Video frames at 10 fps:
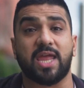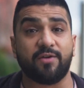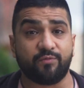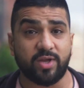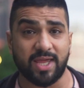
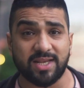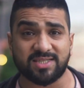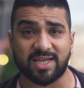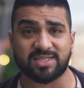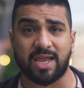every
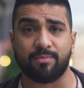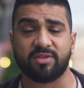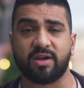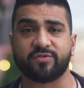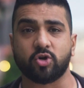Instax
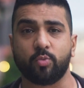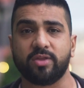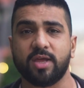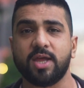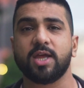camera that I've shot
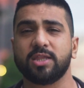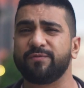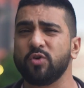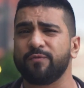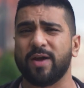with. The
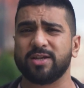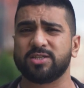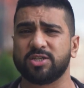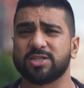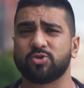viewfinders
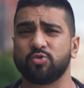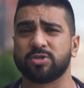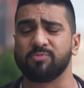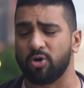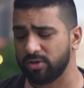is just too
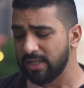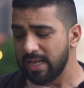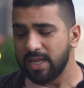small.